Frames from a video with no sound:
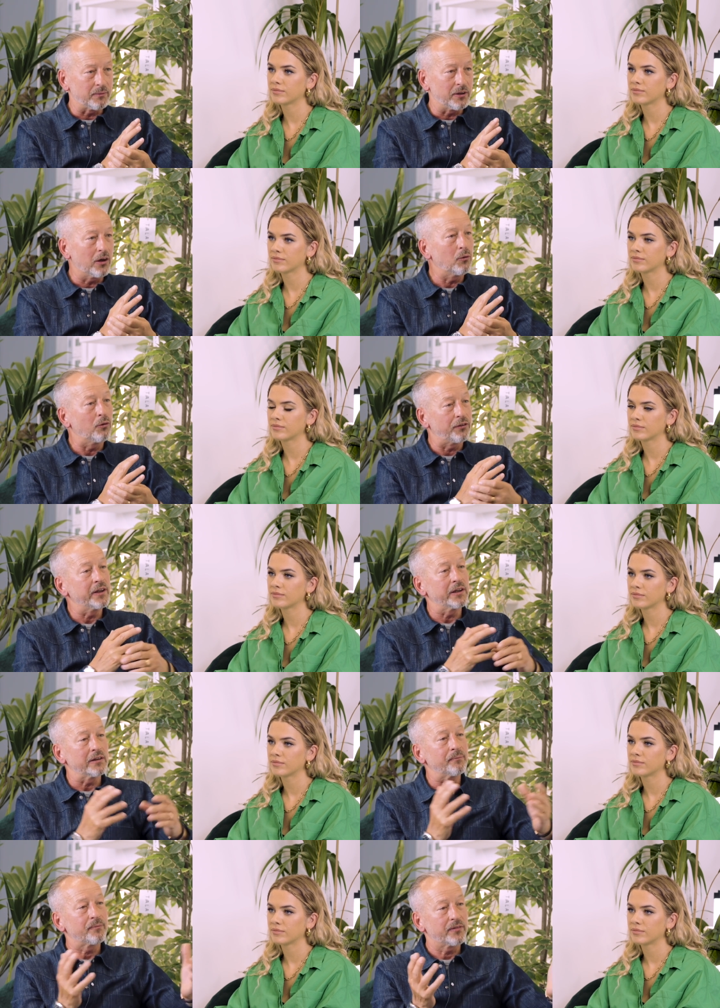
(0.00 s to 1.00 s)
Speaker 1: I mean, the whole
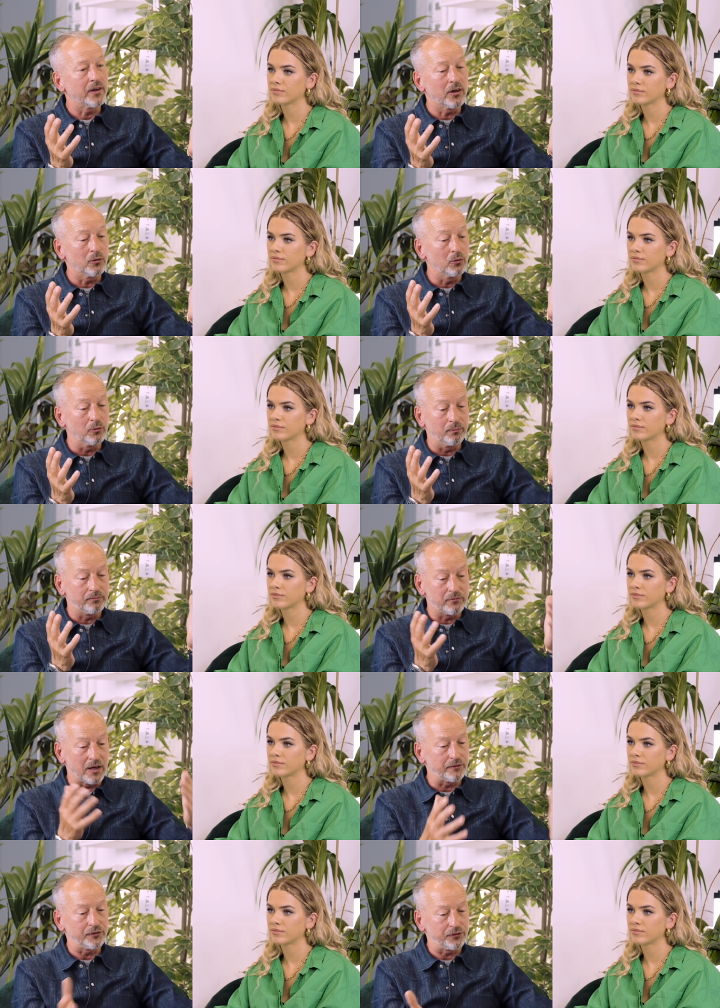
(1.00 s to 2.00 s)
thing, the whole
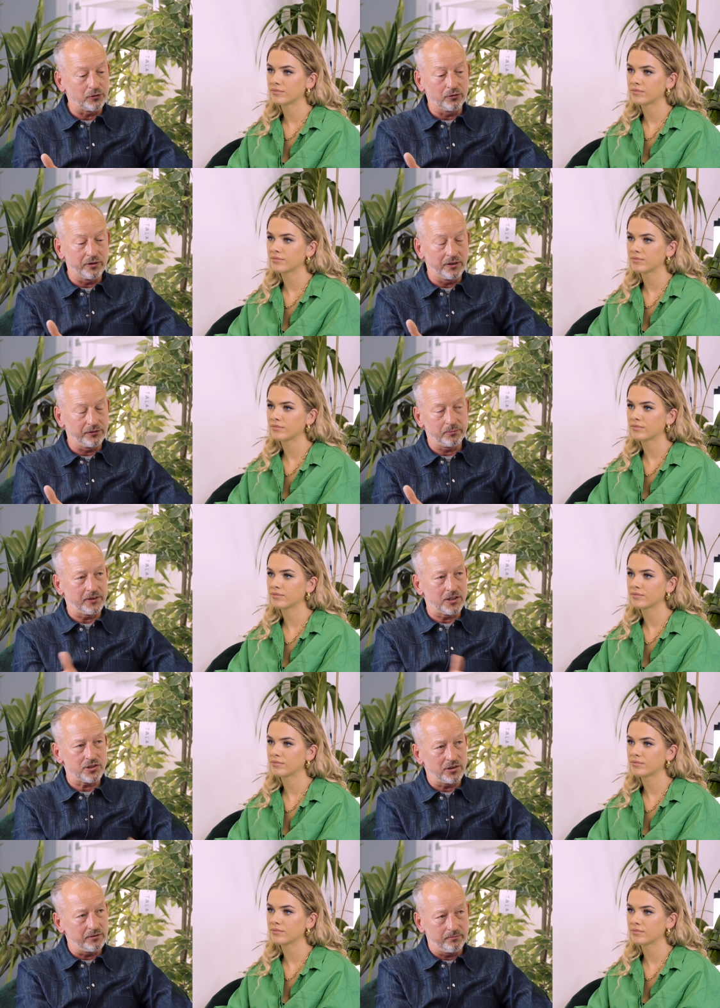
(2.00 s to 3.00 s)
Rapha story is
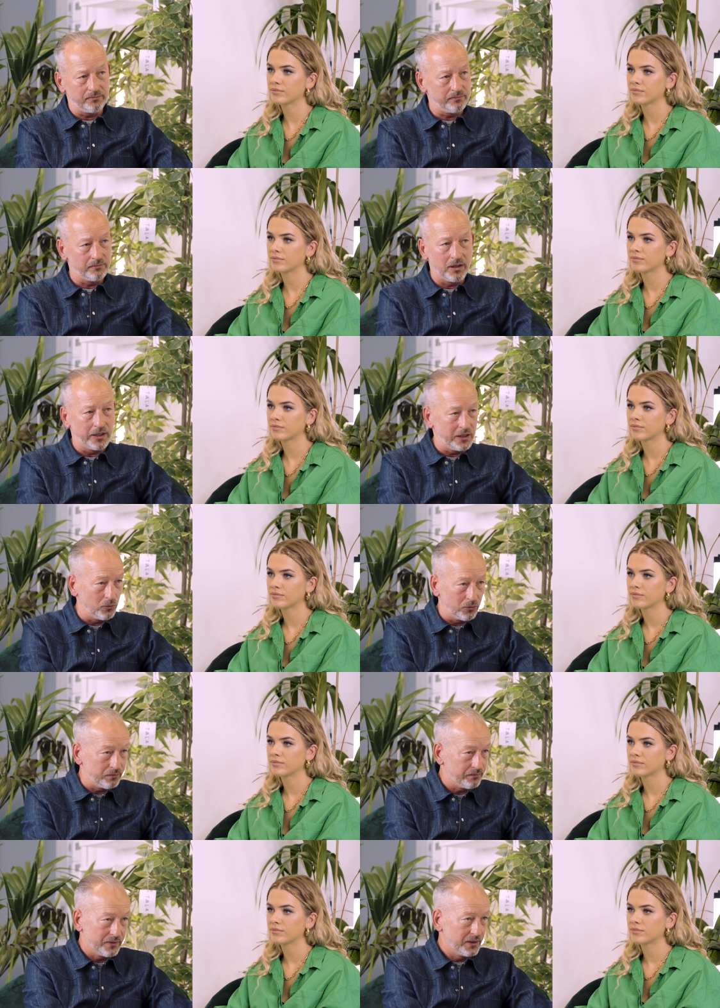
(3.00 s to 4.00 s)
obsession. My whole
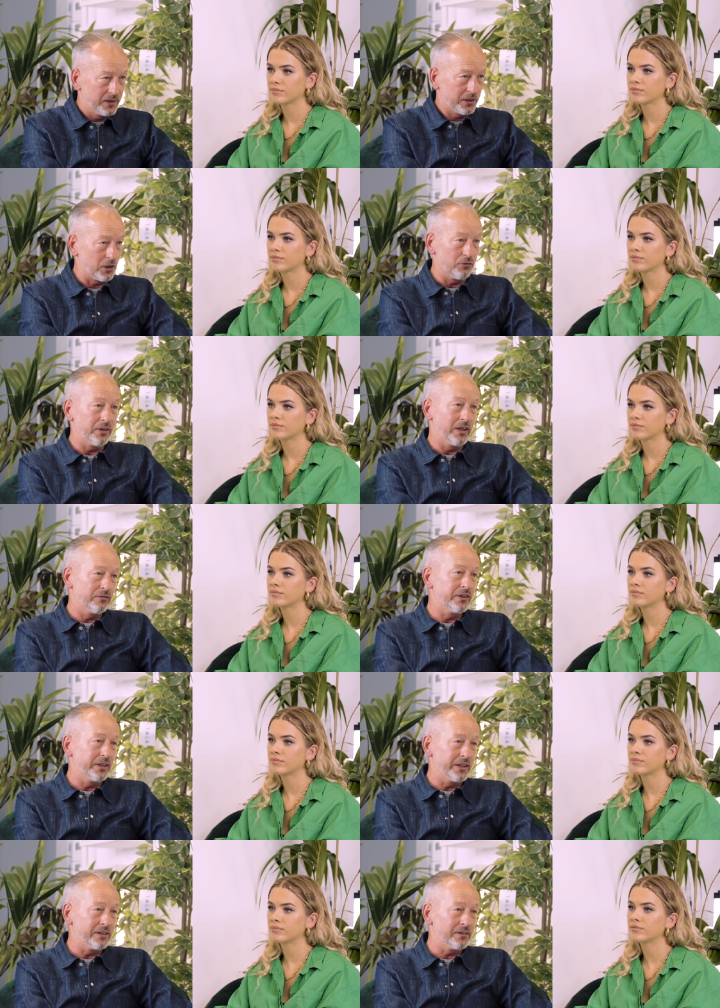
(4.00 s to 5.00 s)
career
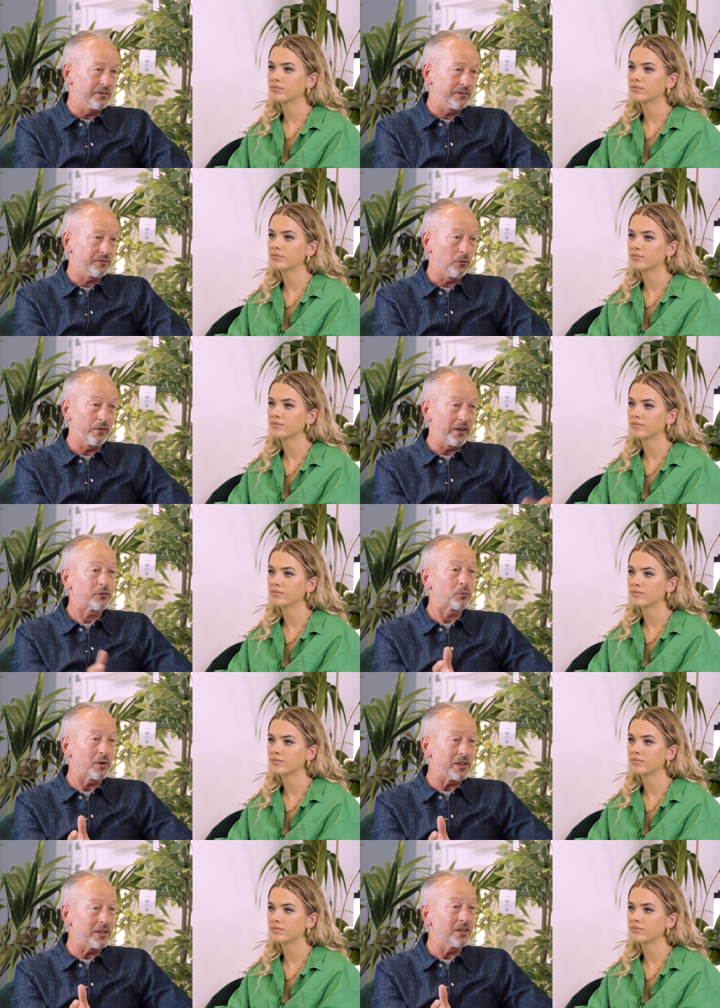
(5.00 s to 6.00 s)
really has, or the last
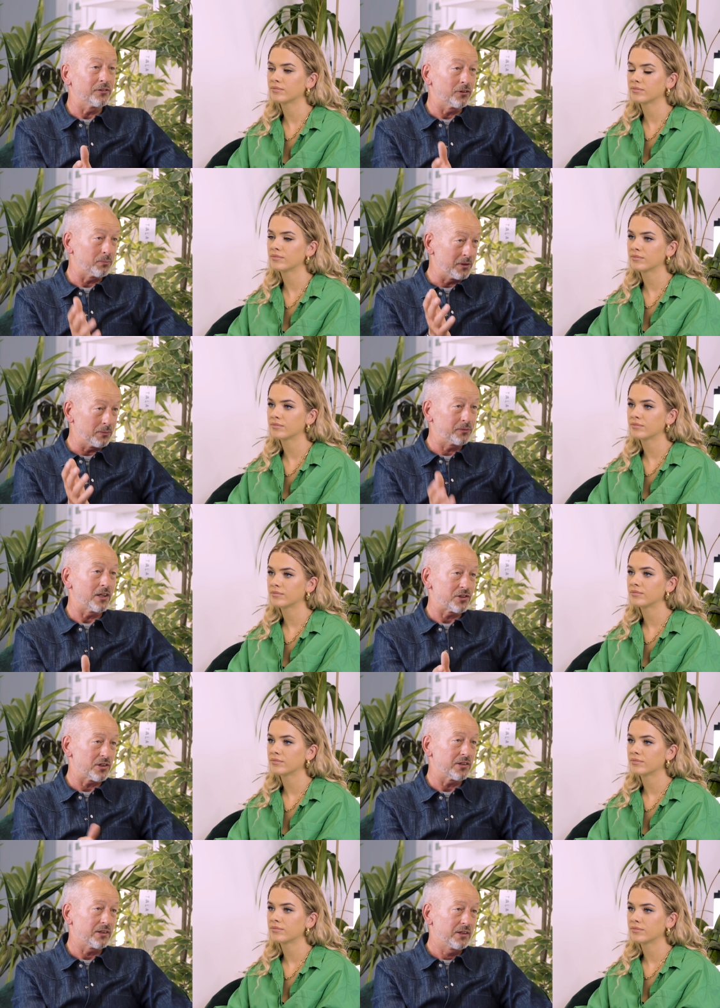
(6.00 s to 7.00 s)
20 years has been
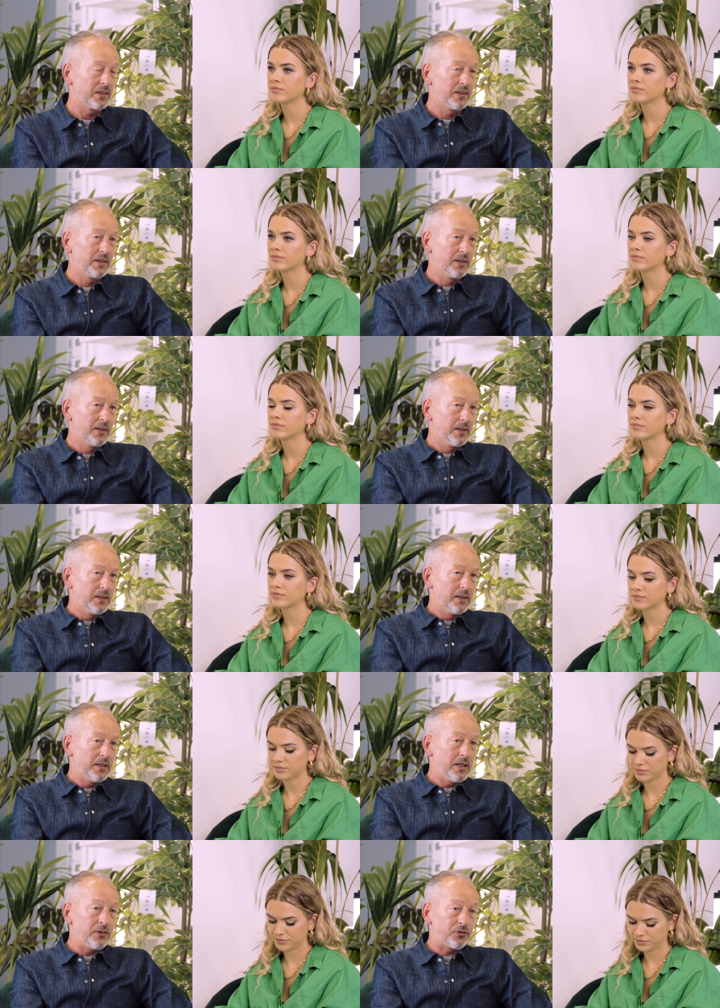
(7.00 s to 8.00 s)
obsession
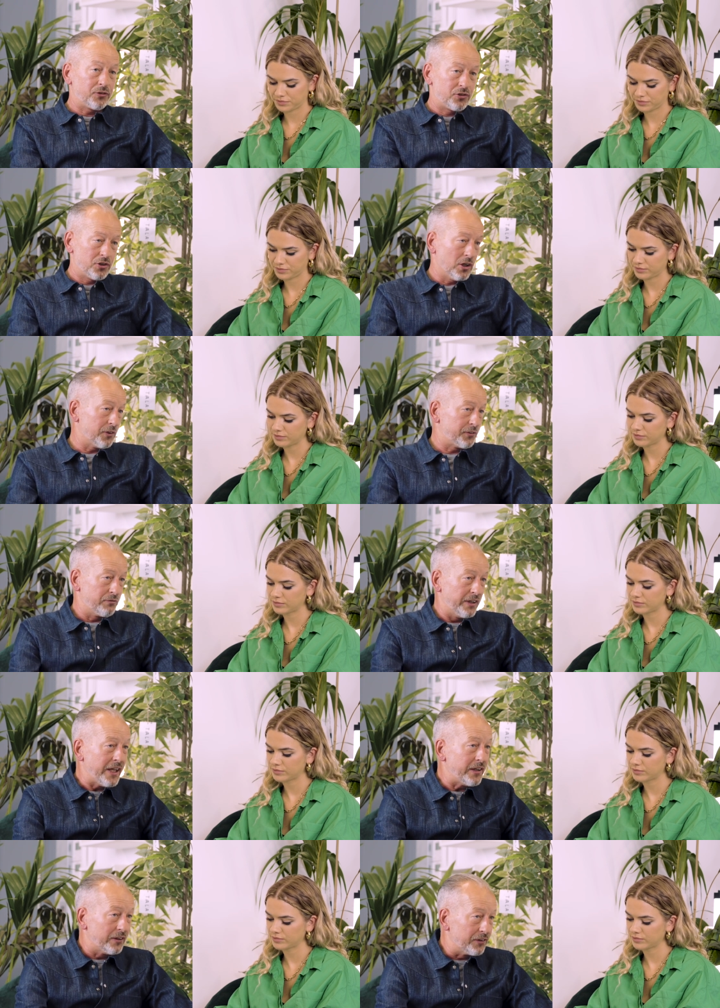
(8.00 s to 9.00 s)
it's just
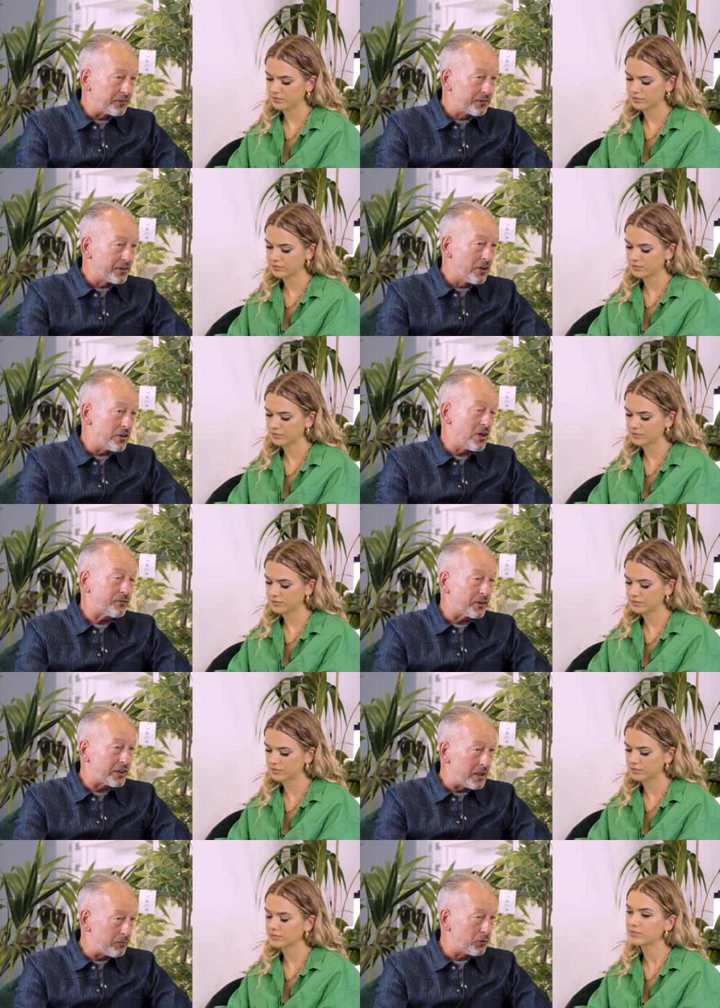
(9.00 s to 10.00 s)
relentless. You know, you have to
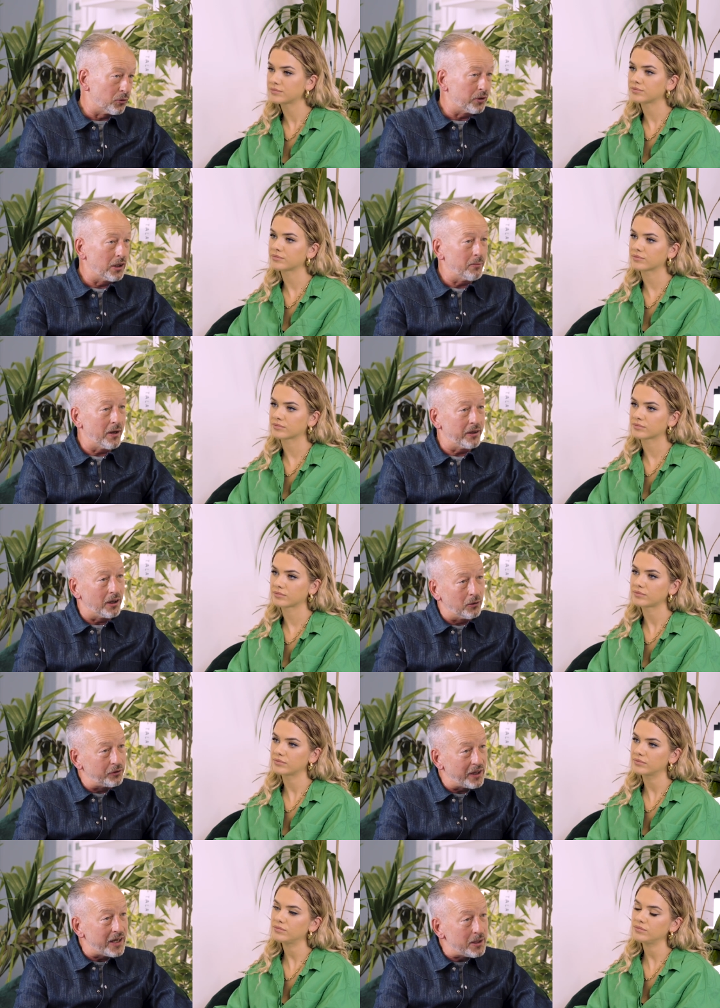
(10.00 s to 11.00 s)
keep talking about it. I
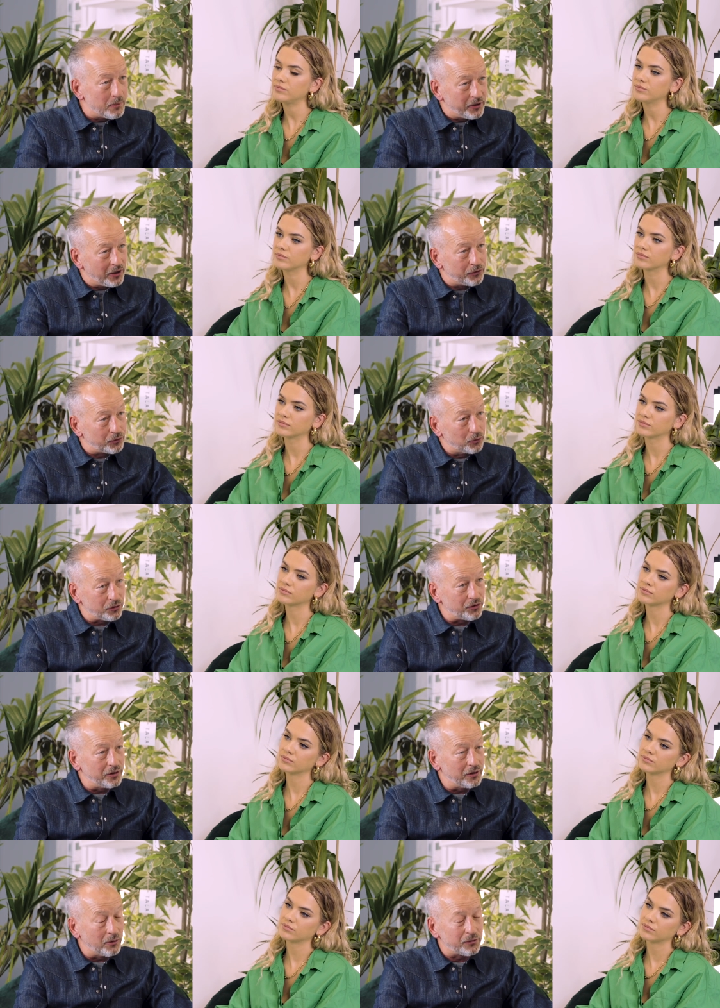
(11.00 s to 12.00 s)
would, anybody I talked
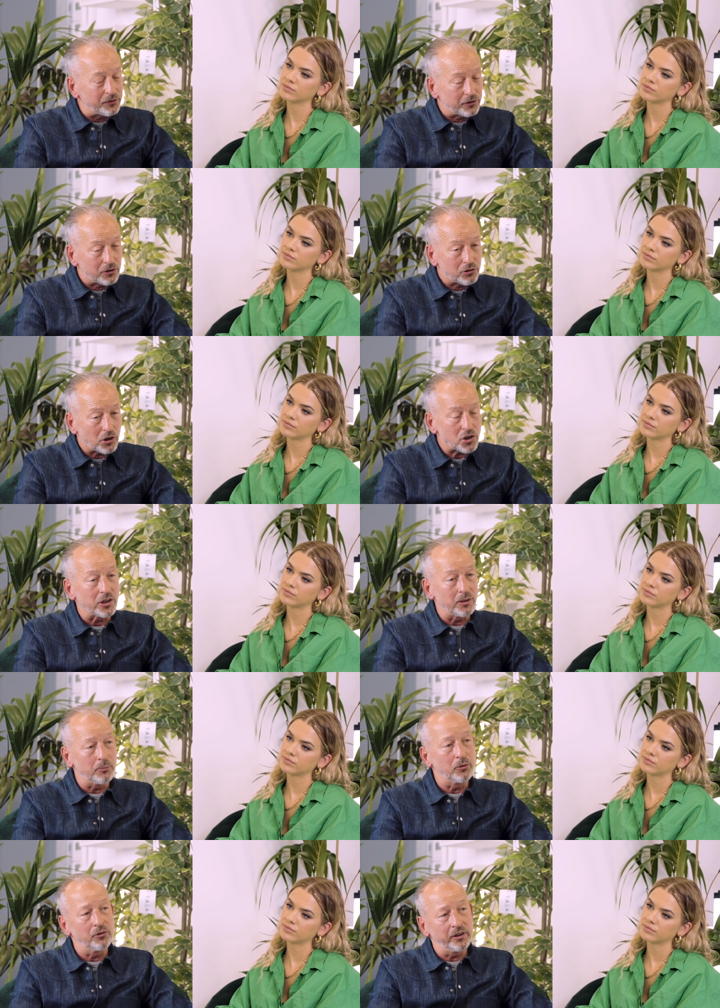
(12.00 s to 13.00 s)
to, I was crushingly
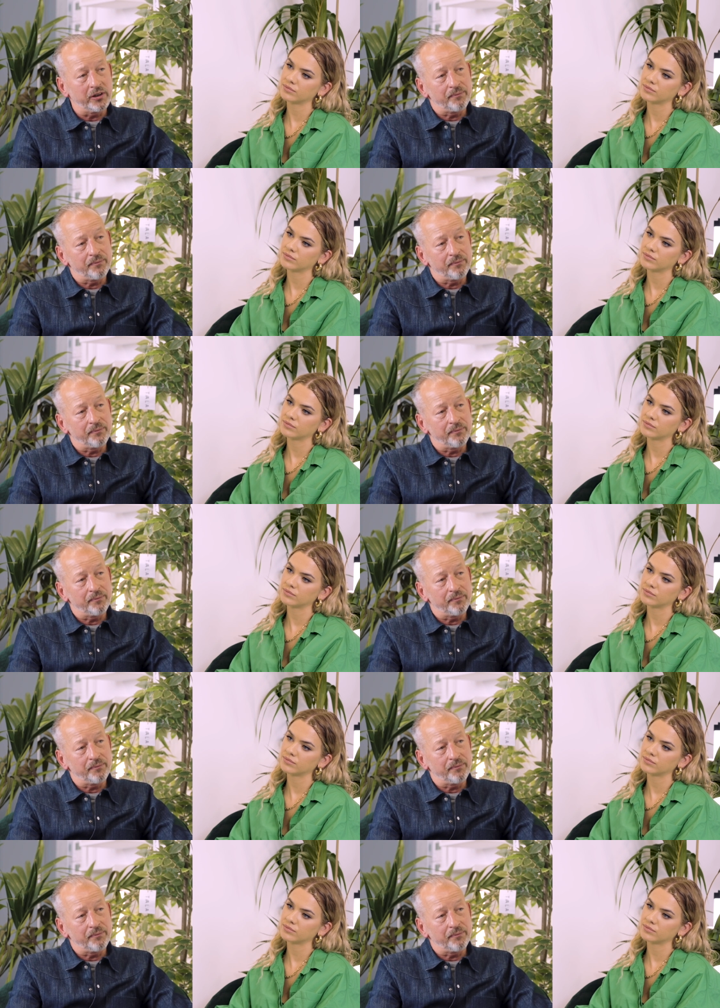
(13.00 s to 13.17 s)
boring.